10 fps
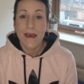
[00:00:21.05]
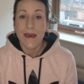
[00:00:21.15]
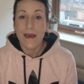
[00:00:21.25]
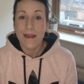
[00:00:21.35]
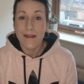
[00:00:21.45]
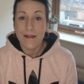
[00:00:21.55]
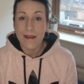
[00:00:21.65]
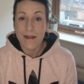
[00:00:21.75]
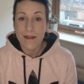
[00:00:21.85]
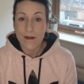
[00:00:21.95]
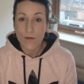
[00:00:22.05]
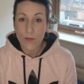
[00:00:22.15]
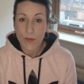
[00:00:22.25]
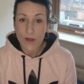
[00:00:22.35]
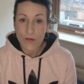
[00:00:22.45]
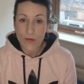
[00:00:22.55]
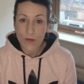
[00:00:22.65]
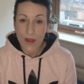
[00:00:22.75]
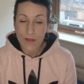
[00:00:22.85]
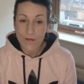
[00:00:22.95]
And then there will be
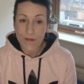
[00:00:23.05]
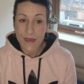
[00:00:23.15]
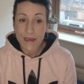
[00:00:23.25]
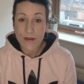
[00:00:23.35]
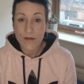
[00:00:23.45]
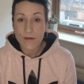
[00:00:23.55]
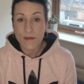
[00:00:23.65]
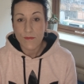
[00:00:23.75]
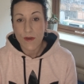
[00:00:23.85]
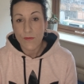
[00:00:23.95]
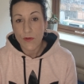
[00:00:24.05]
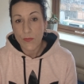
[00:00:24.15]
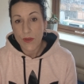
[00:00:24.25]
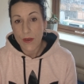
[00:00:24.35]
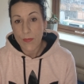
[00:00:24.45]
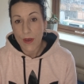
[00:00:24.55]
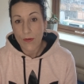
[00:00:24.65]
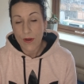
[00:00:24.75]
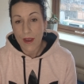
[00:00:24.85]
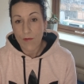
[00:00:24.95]
two other videos. One will be
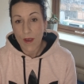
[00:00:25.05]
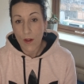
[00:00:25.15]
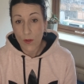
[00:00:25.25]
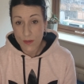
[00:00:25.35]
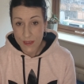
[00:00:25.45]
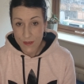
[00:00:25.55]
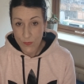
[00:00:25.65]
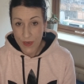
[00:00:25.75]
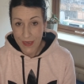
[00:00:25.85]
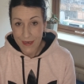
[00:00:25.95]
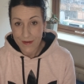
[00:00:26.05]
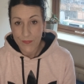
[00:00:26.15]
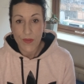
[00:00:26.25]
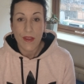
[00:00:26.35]
about how I lost the weight